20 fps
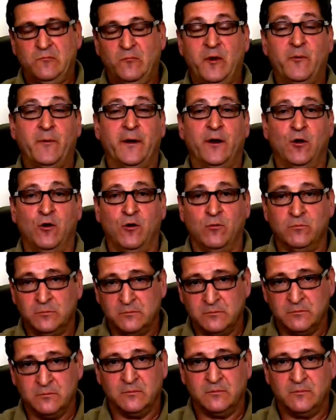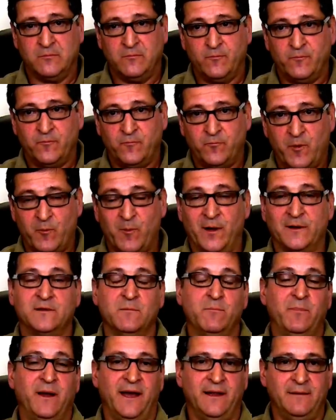We went home. We went
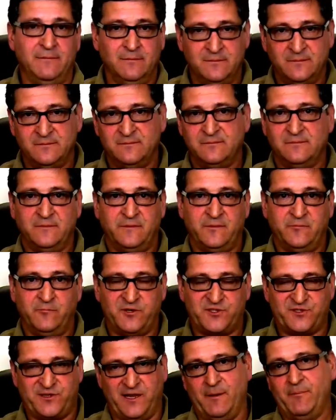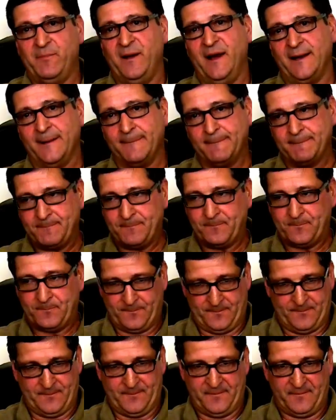to bed. We slept on it.
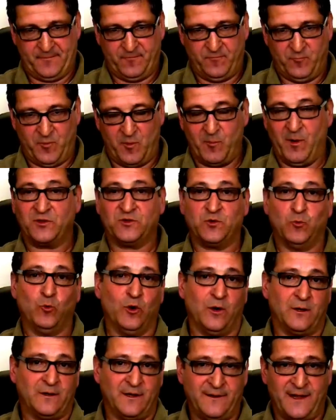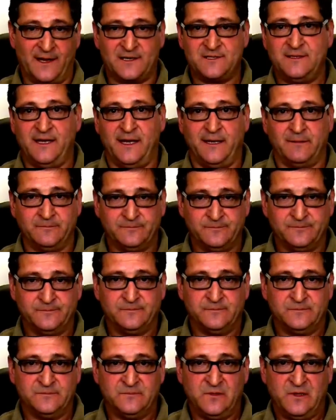We went to work the next day.
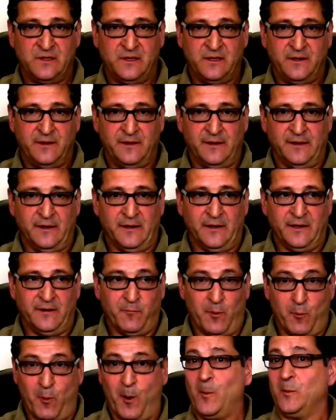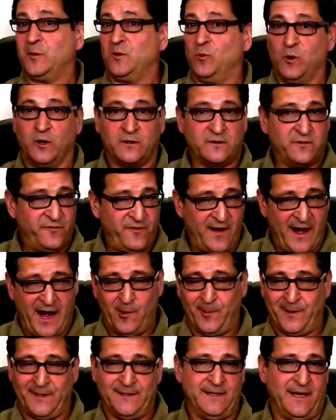We went to work the
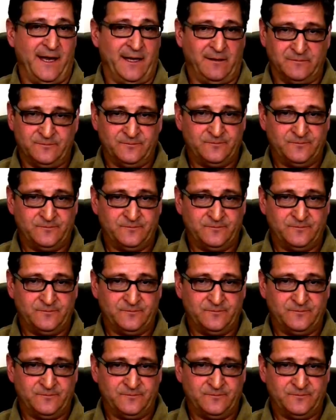following day.